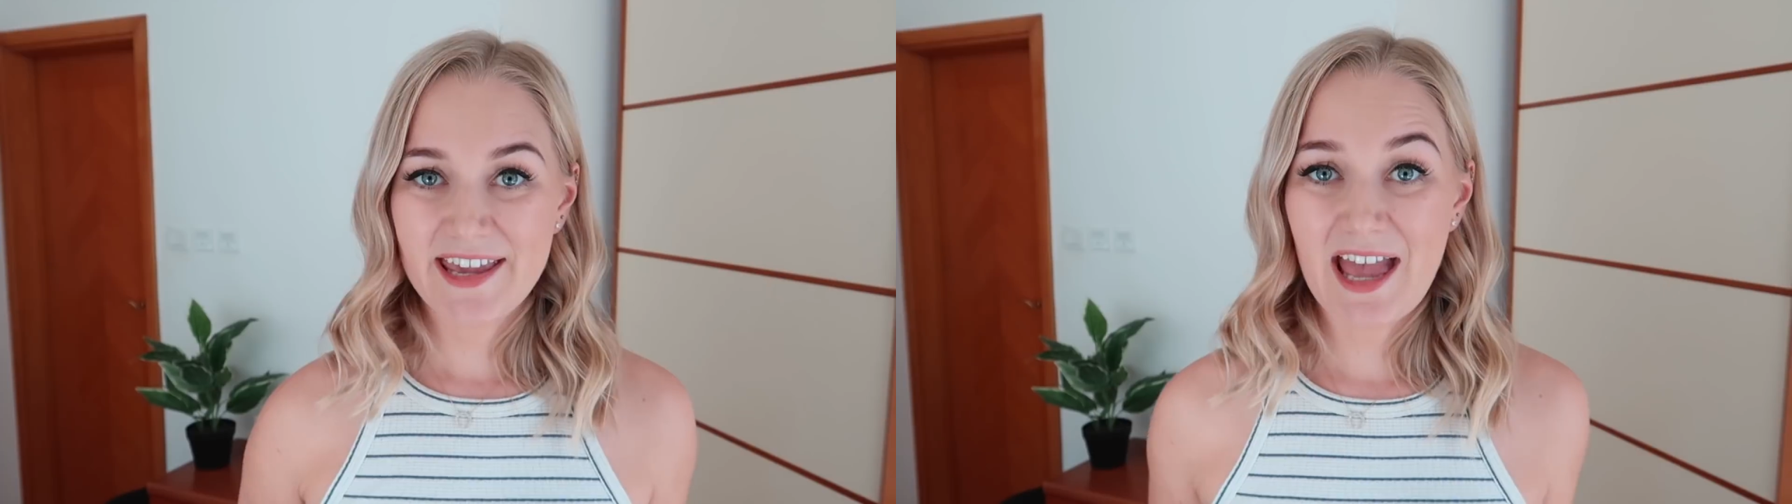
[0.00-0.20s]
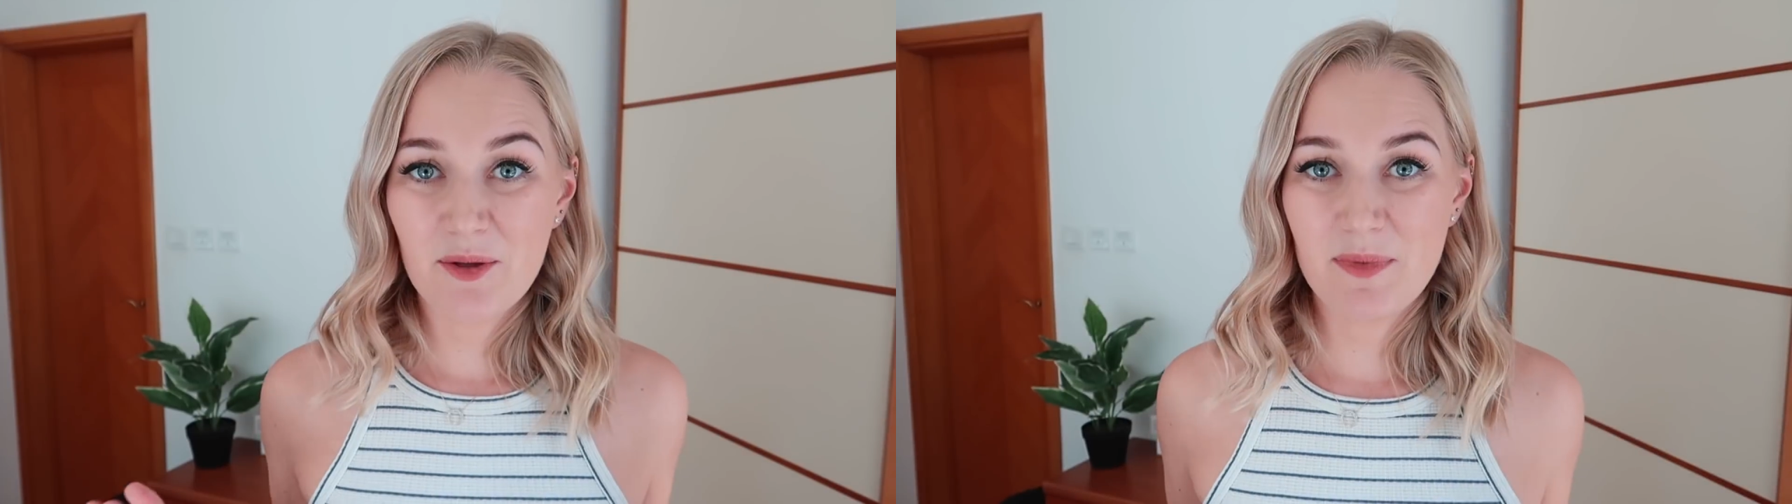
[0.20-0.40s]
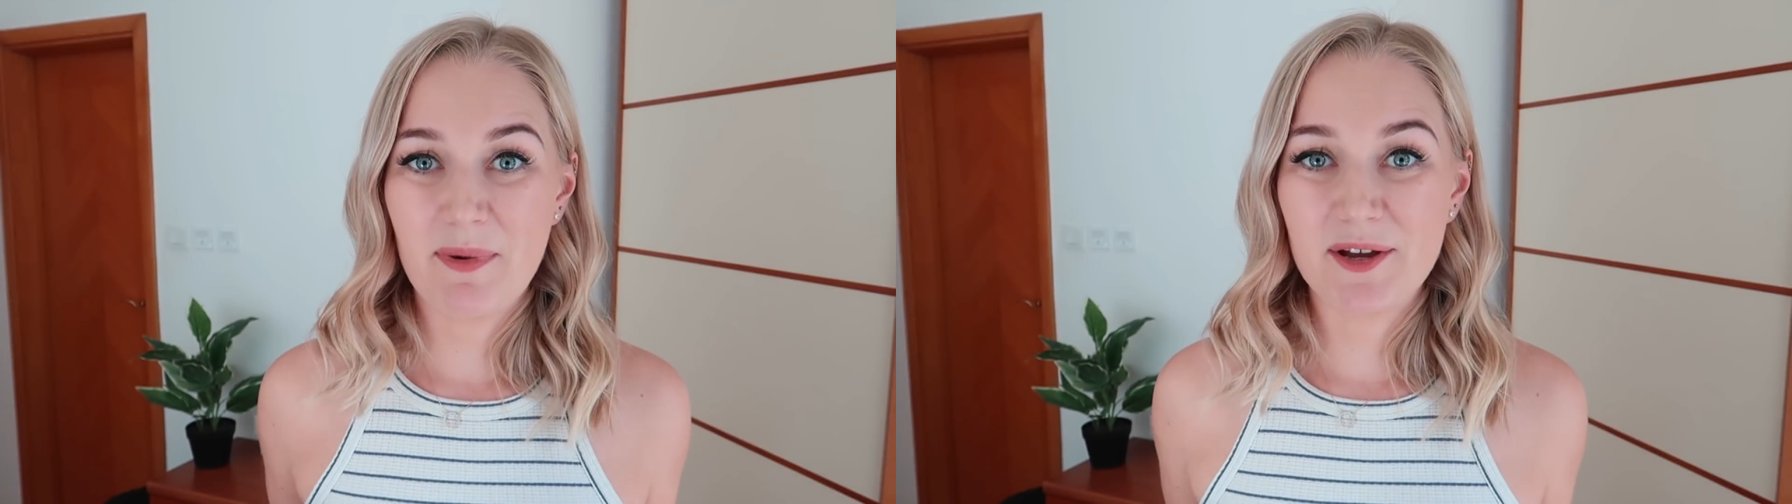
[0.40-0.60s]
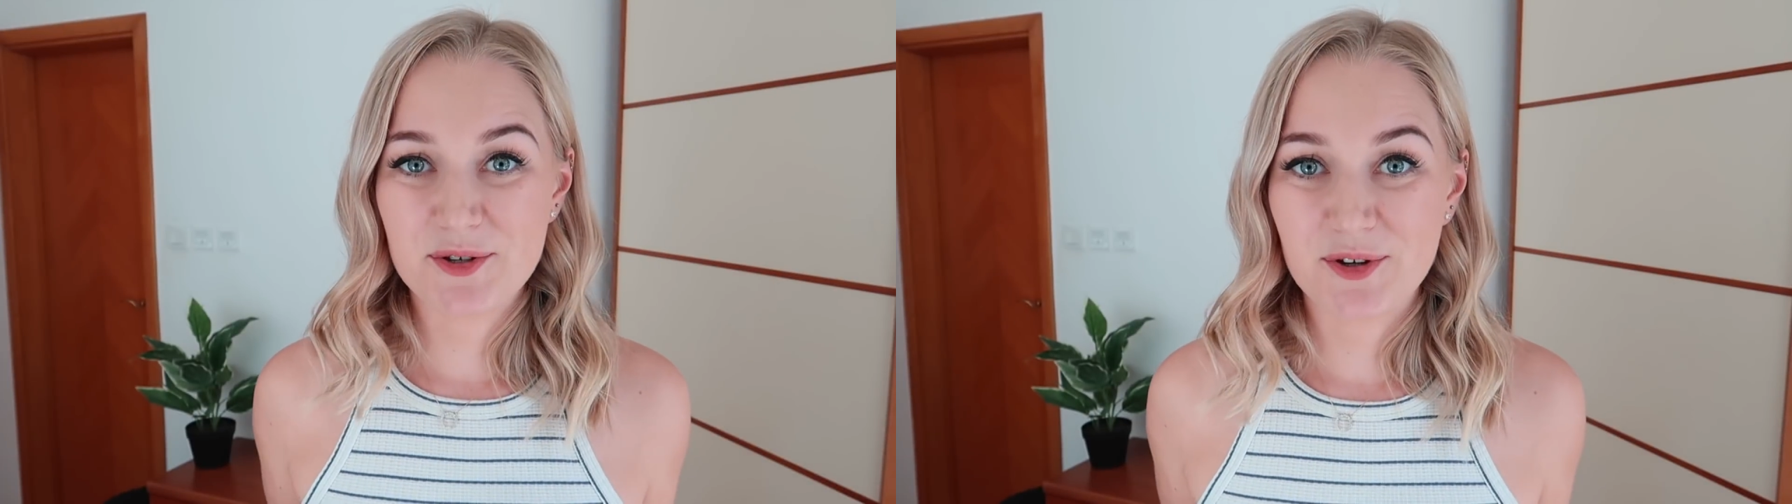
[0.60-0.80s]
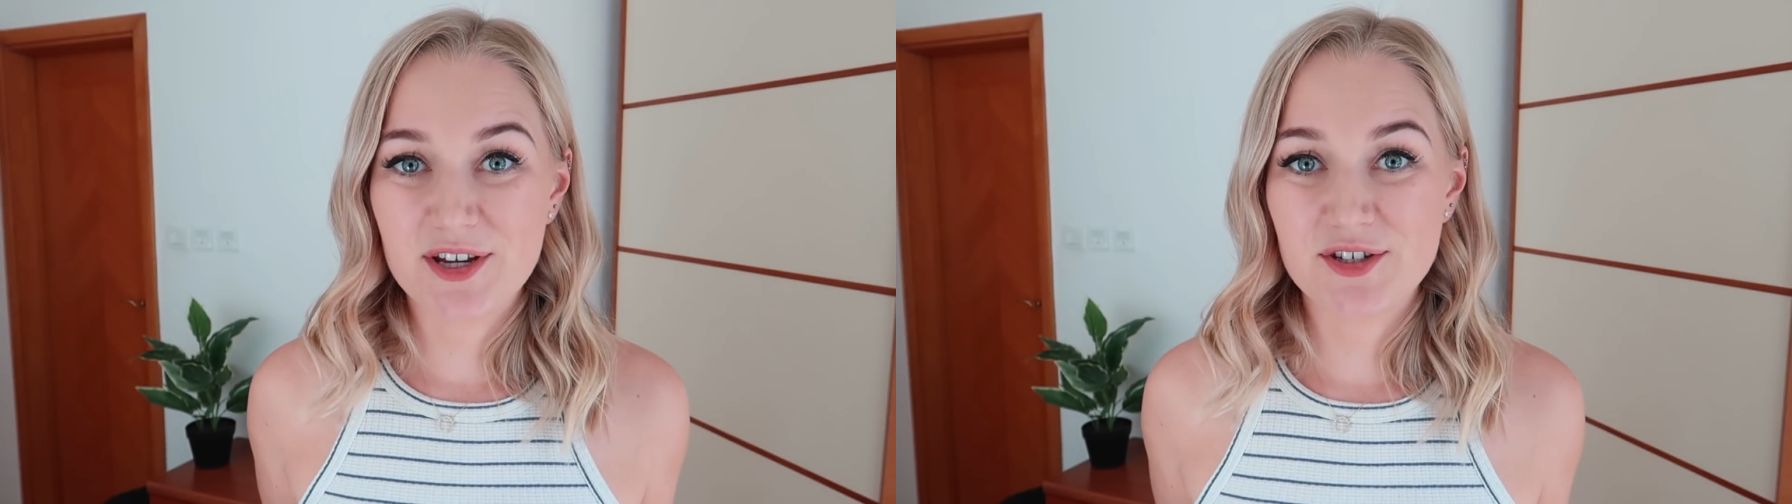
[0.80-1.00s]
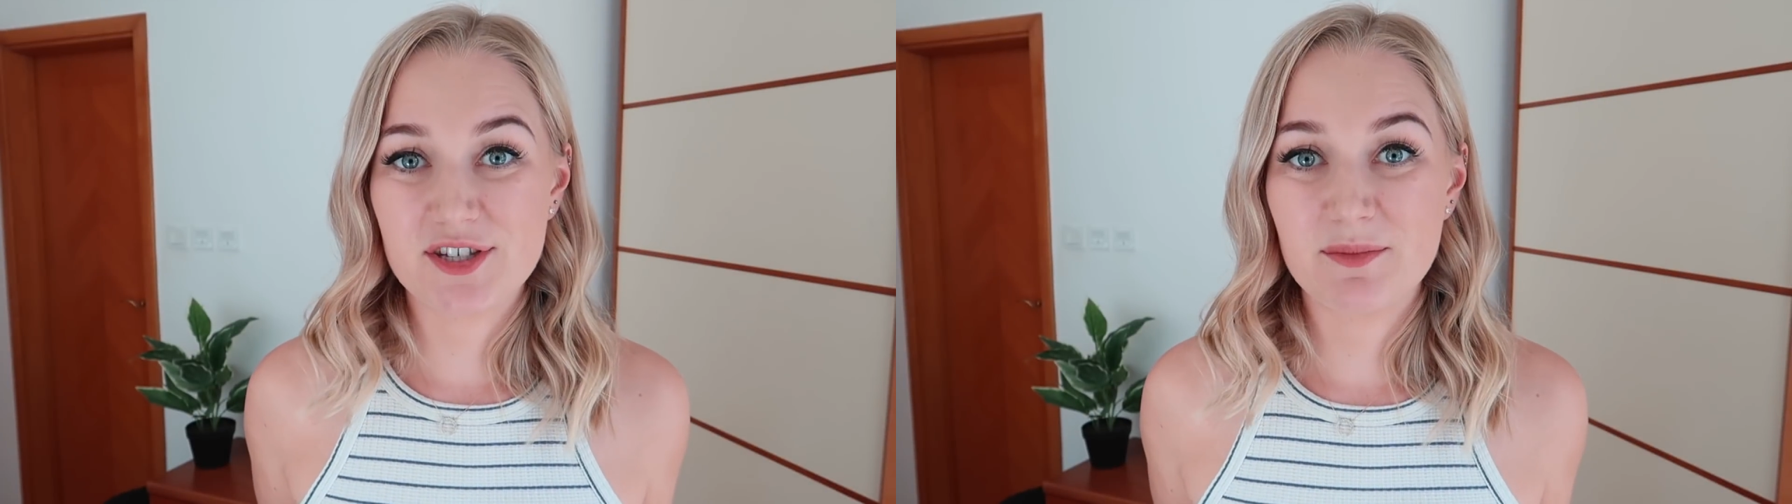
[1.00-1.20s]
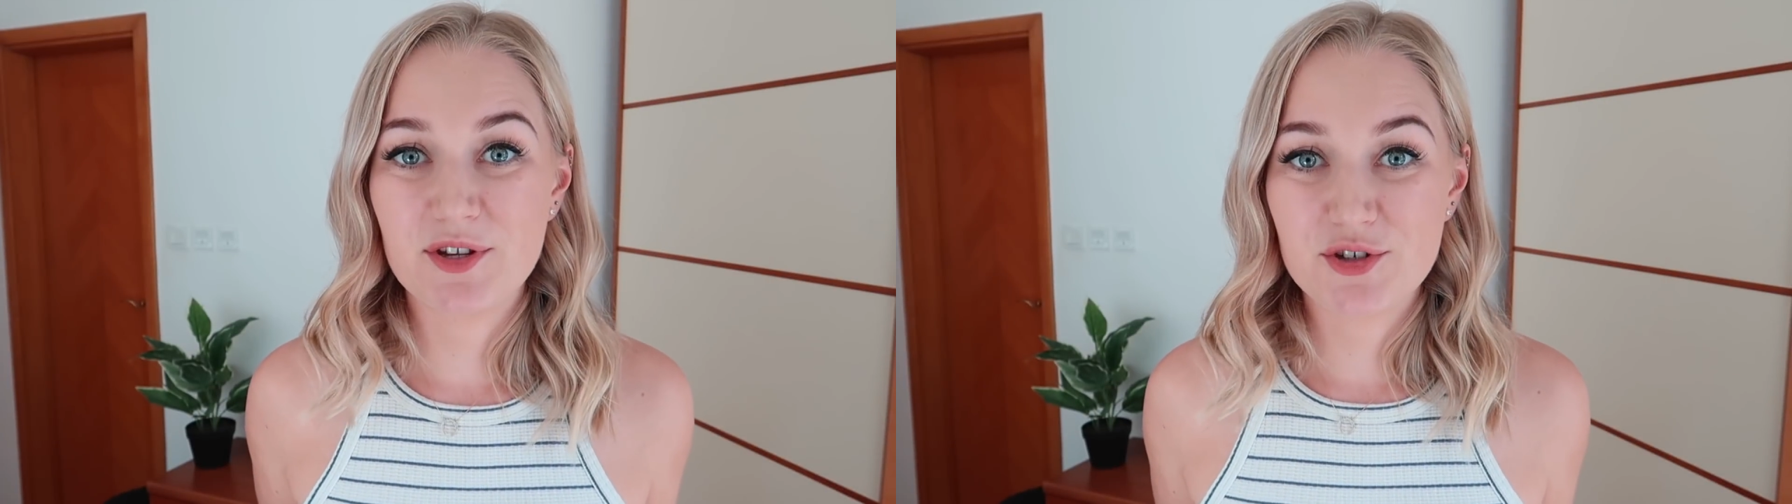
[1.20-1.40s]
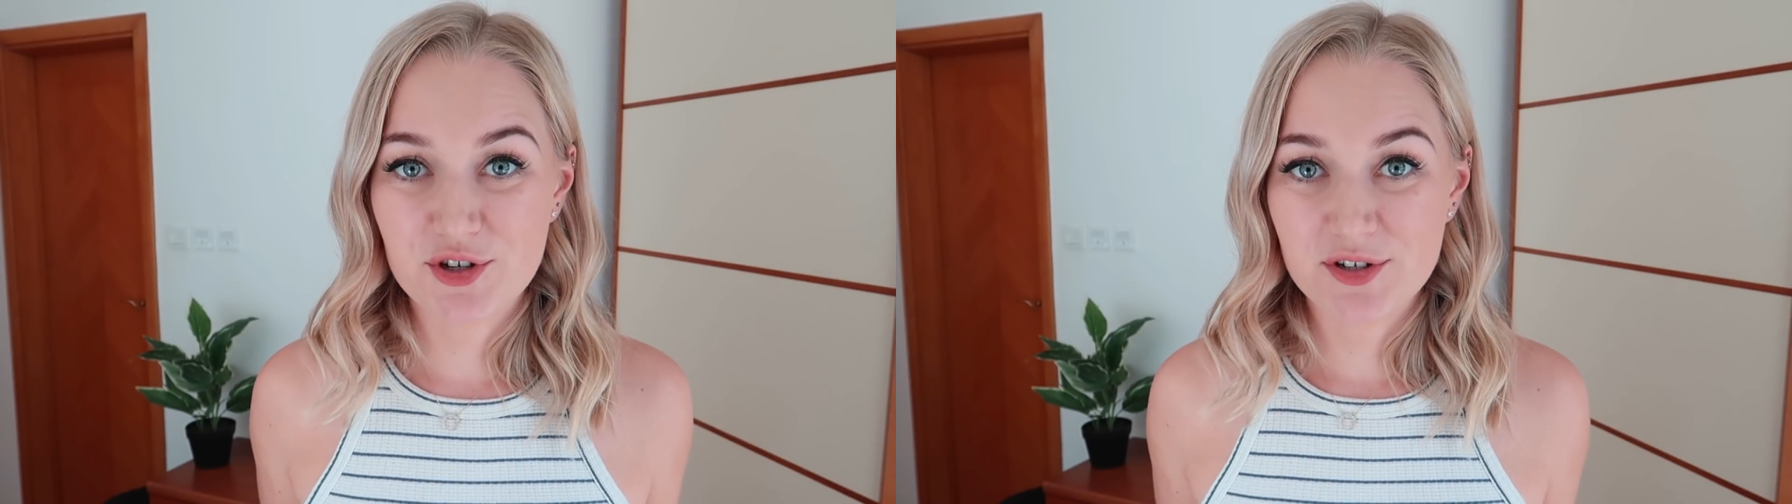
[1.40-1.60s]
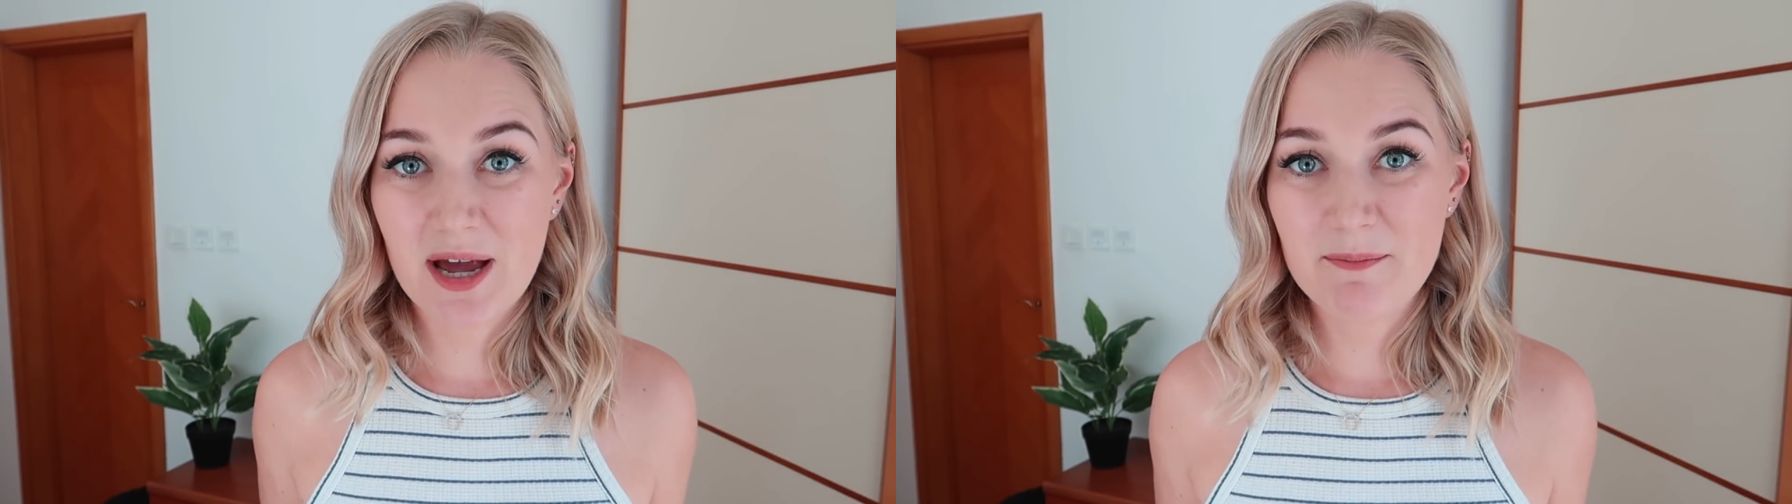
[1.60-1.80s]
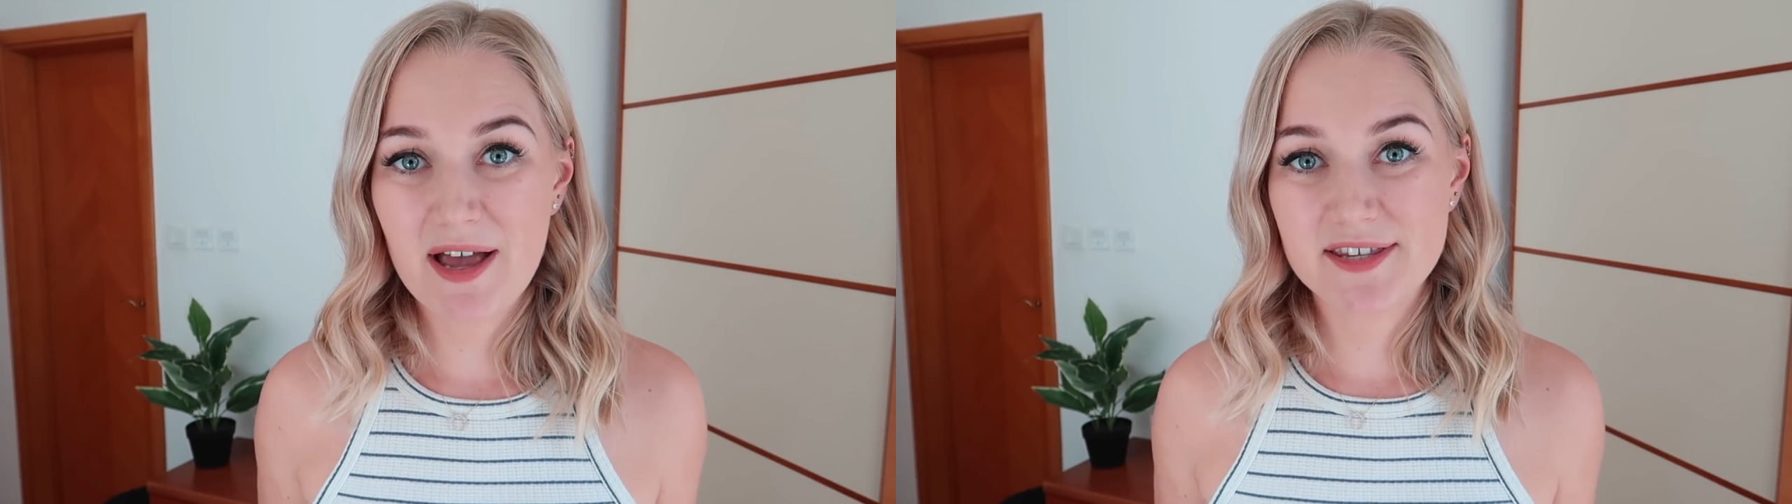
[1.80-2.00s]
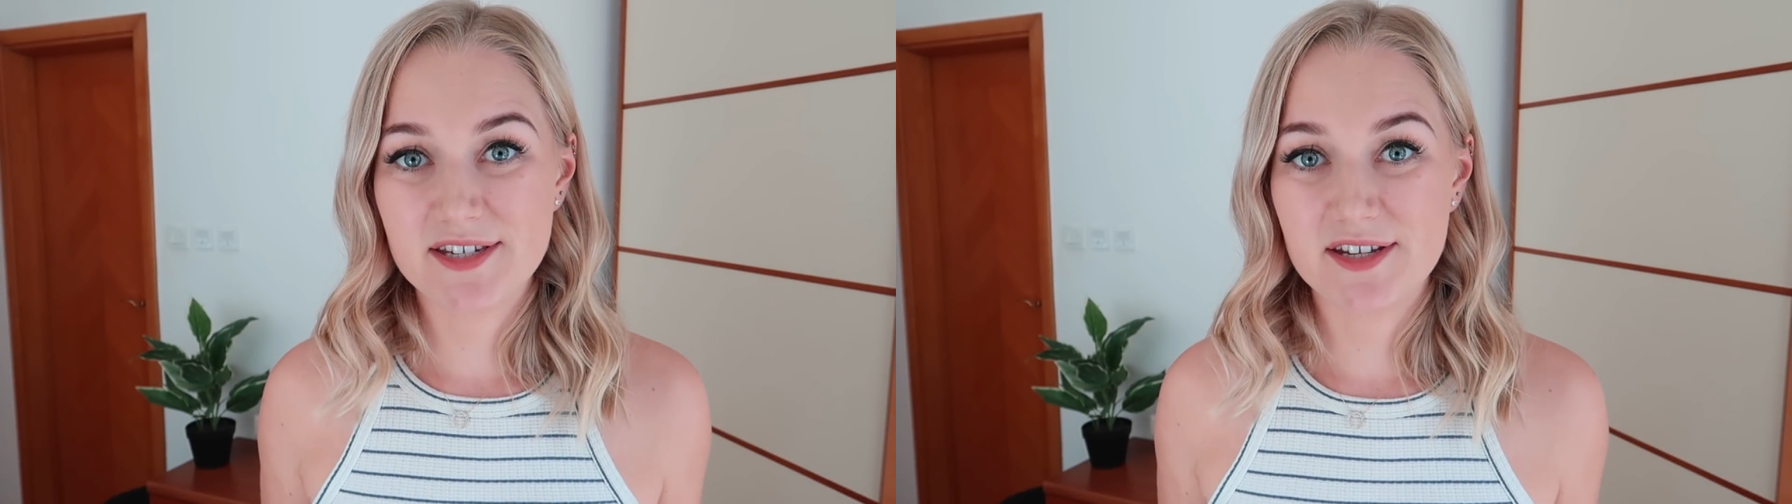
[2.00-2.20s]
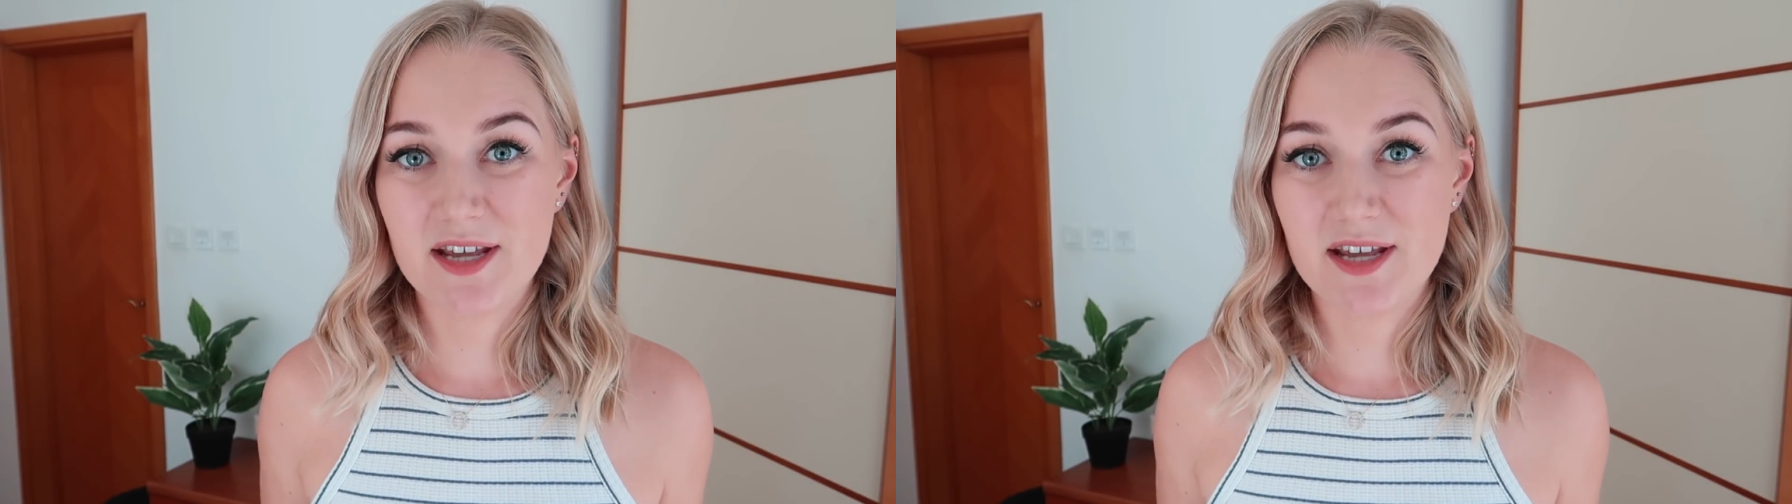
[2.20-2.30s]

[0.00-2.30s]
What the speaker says: He helped me by talking to some of the student ambassadors